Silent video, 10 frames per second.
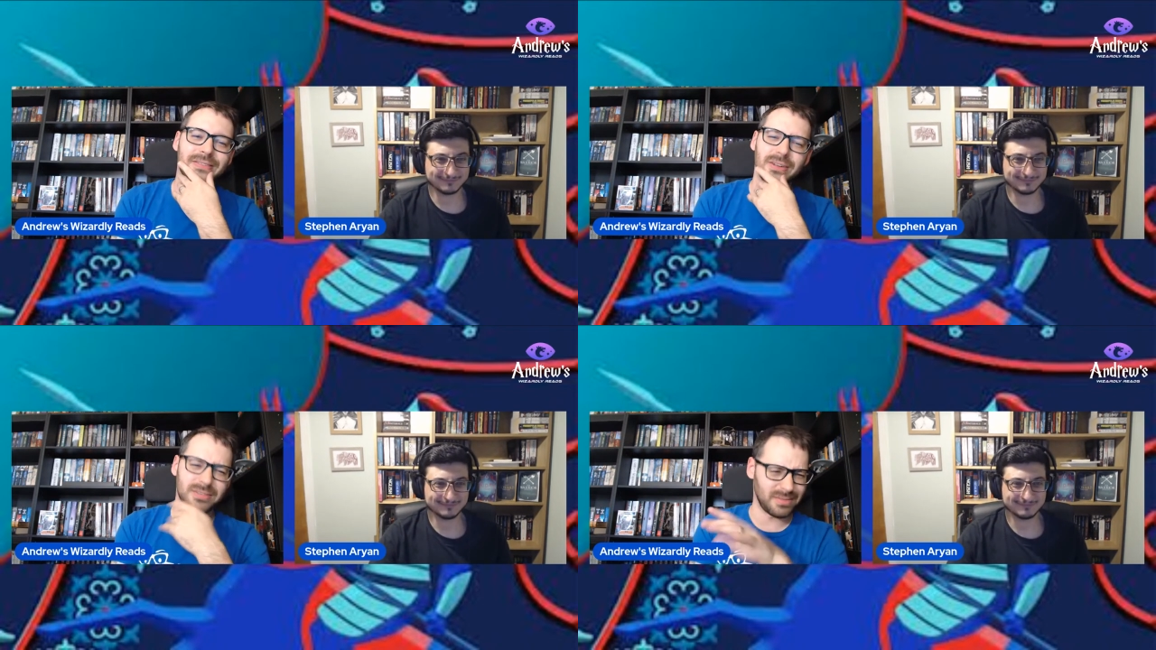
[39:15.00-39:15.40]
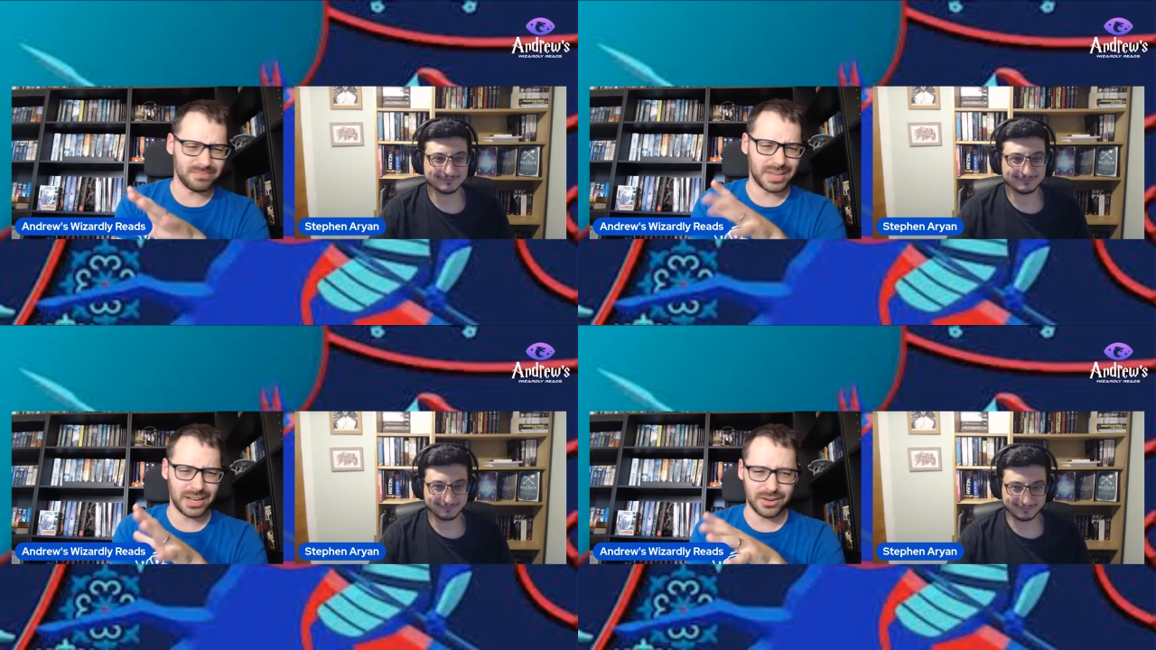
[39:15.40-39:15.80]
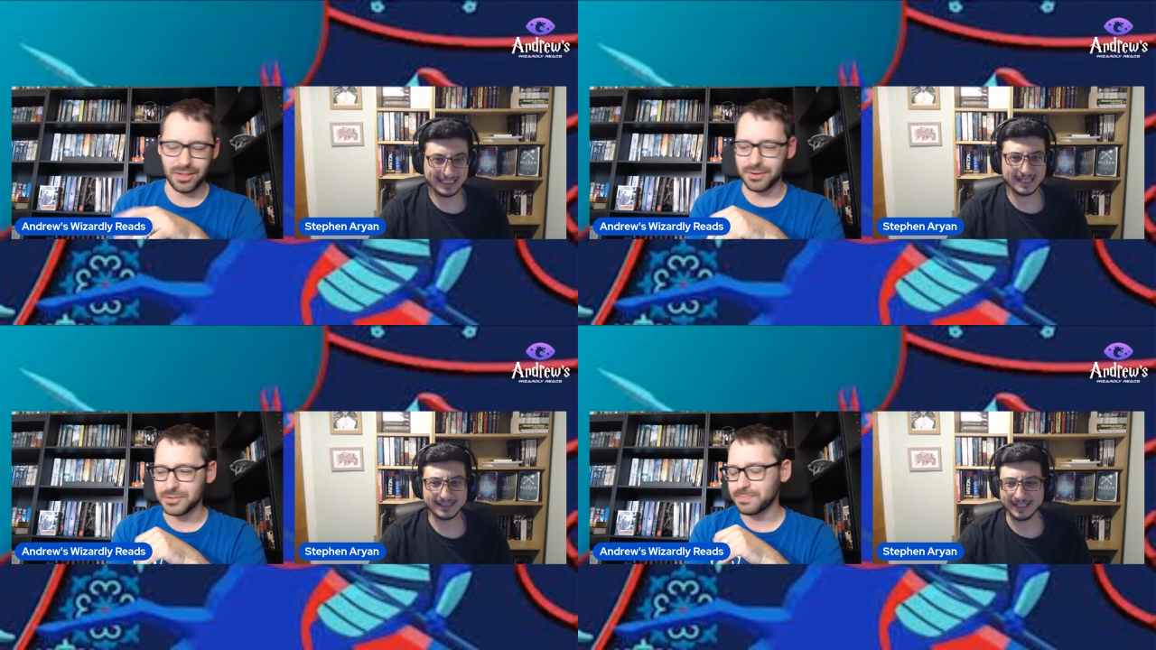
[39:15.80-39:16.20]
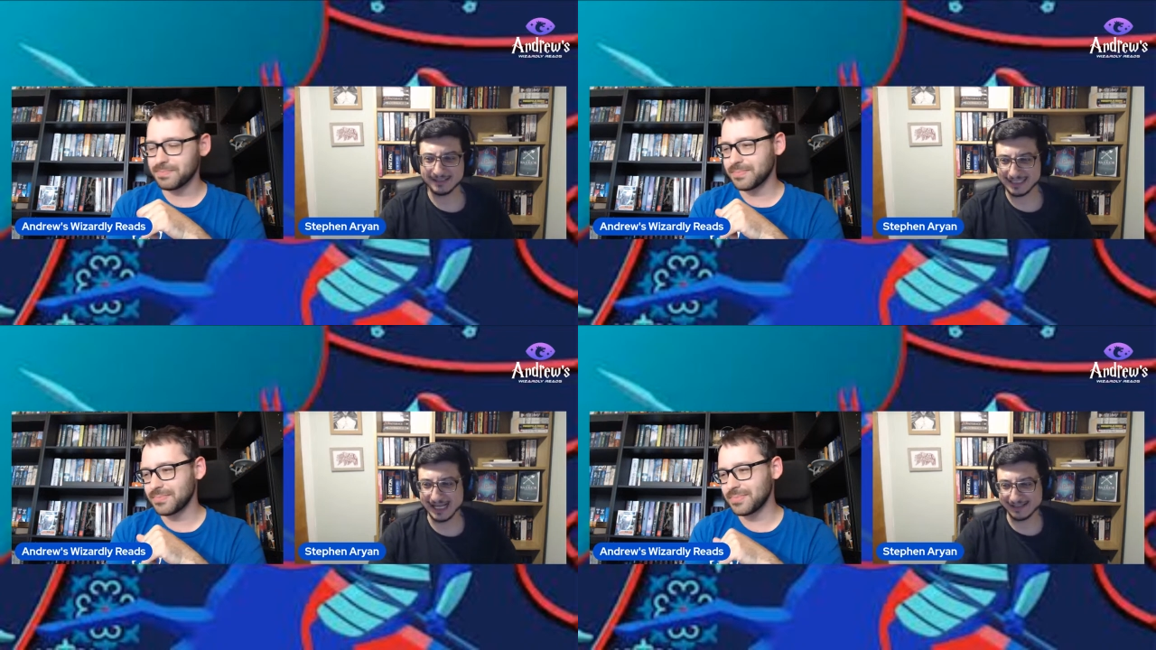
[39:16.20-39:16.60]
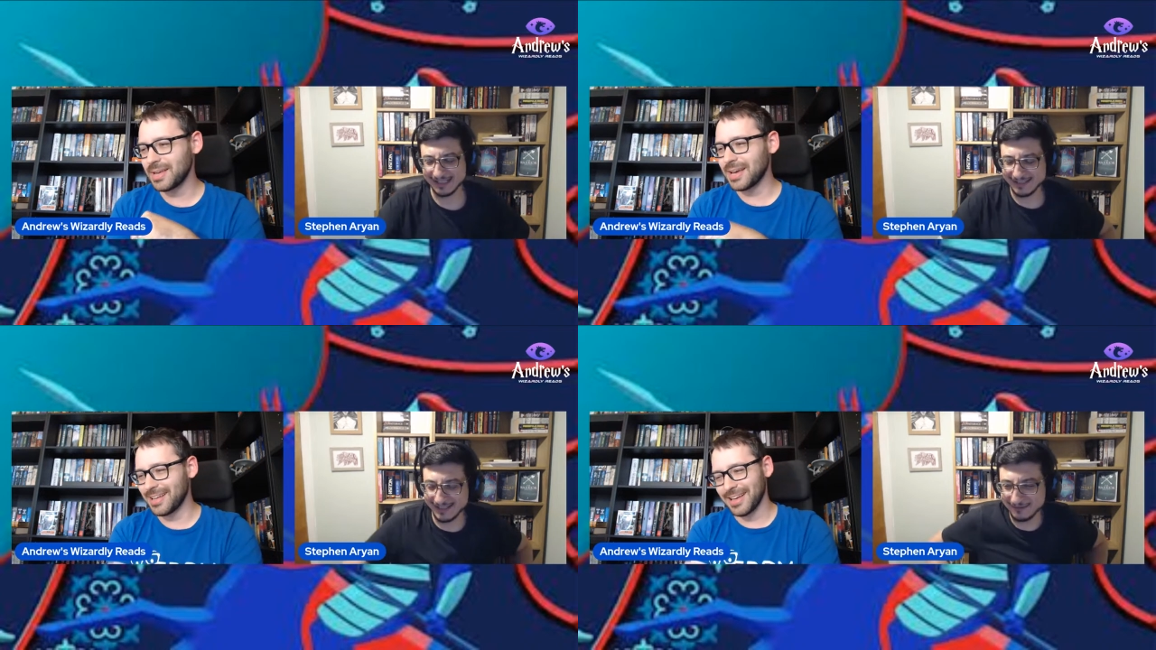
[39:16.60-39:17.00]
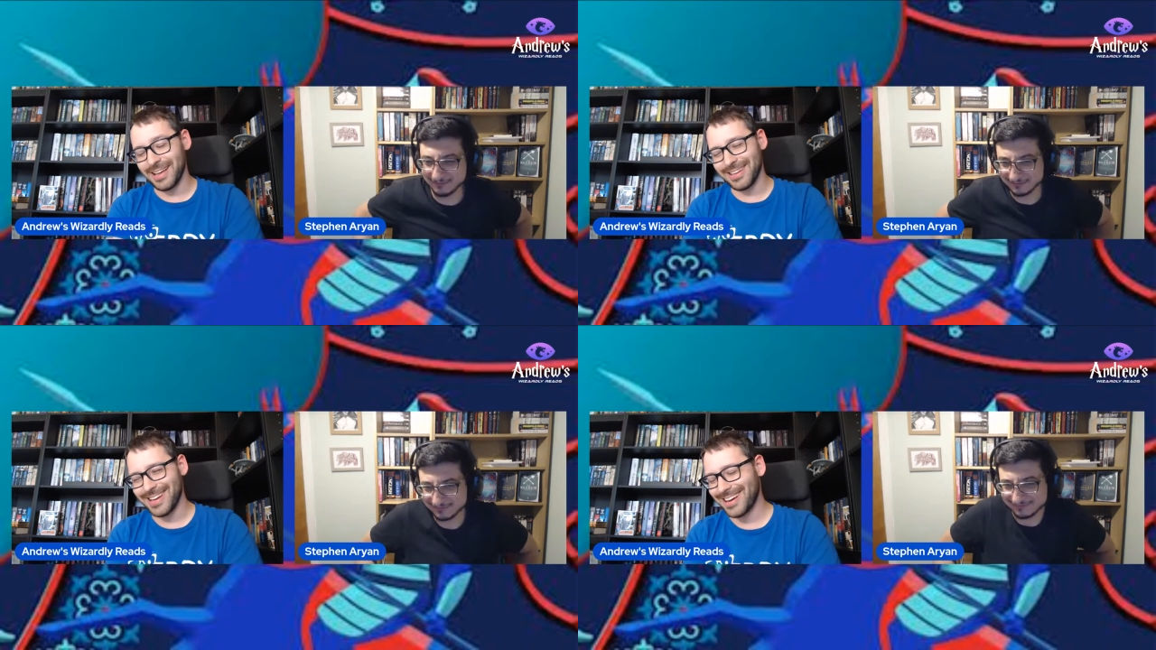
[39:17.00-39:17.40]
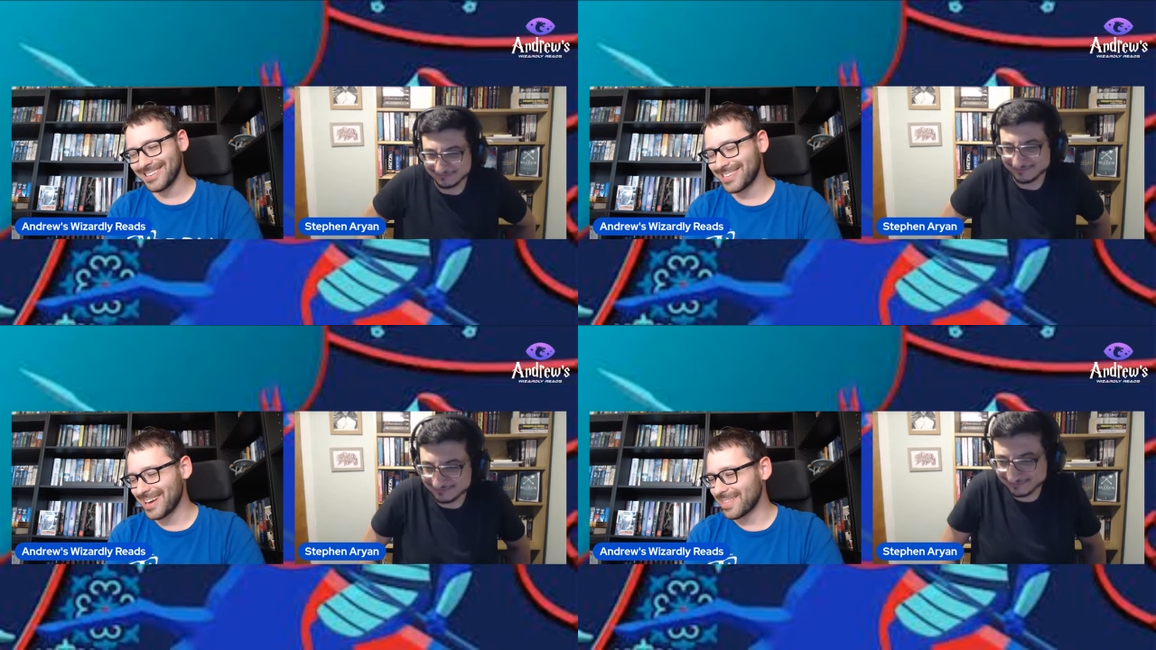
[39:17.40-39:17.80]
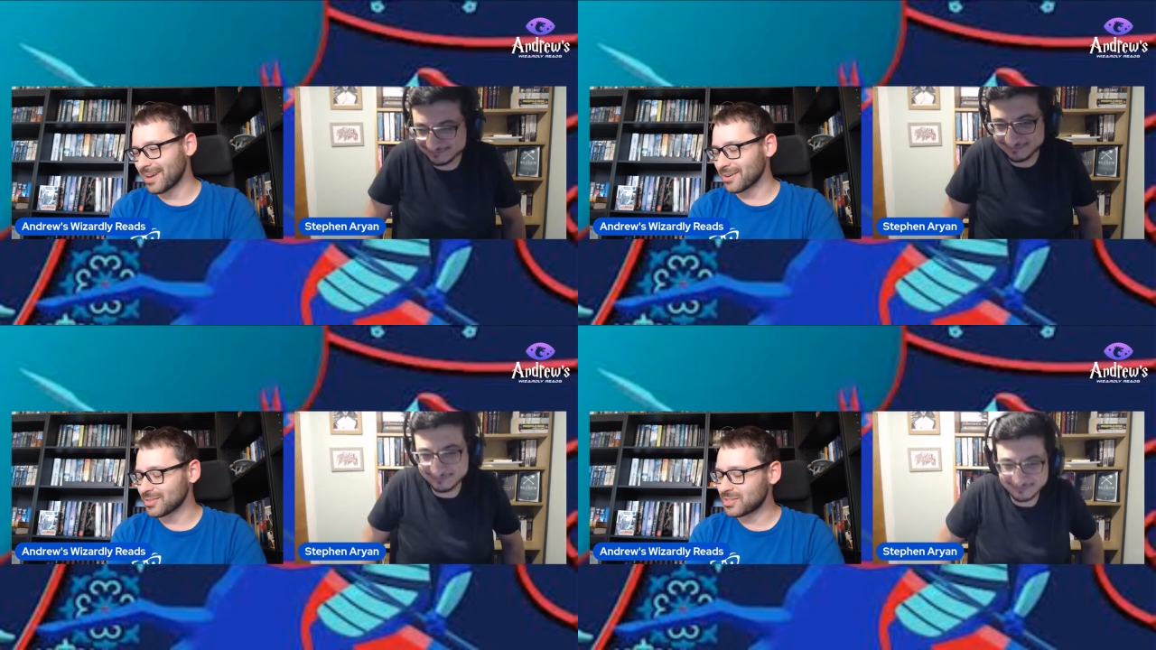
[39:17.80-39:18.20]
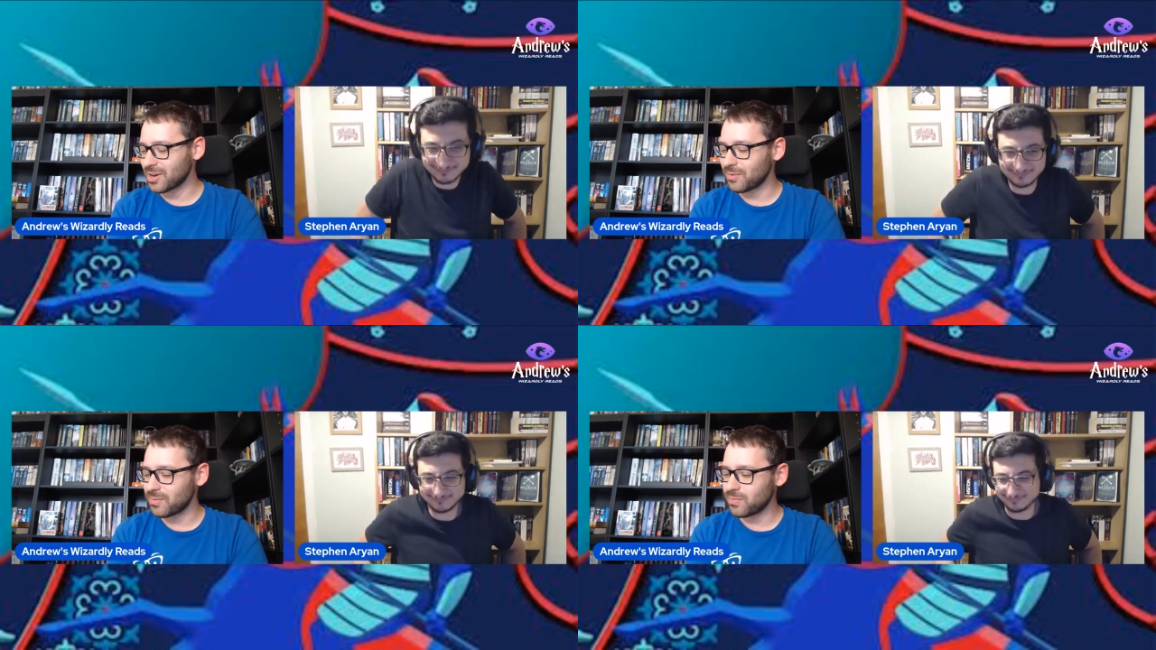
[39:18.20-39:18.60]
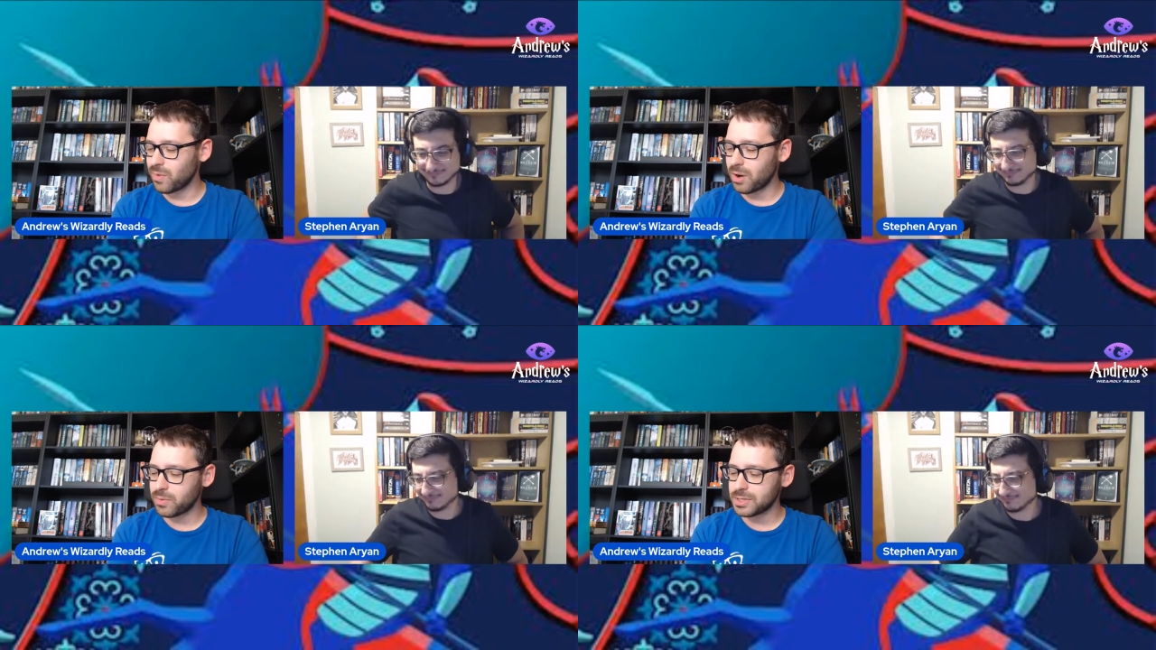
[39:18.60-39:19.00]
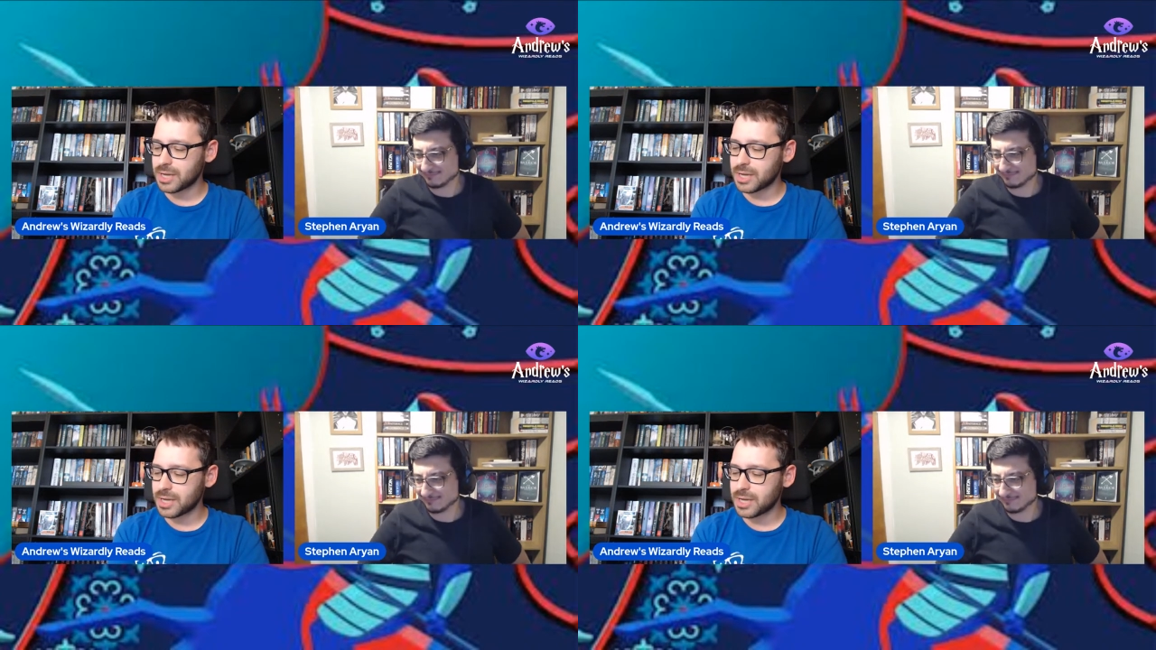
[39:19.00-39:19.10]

Speaker 1: or getting close. Getting there. It's getting there. Yeah. Yeah, it's getting there. So, what was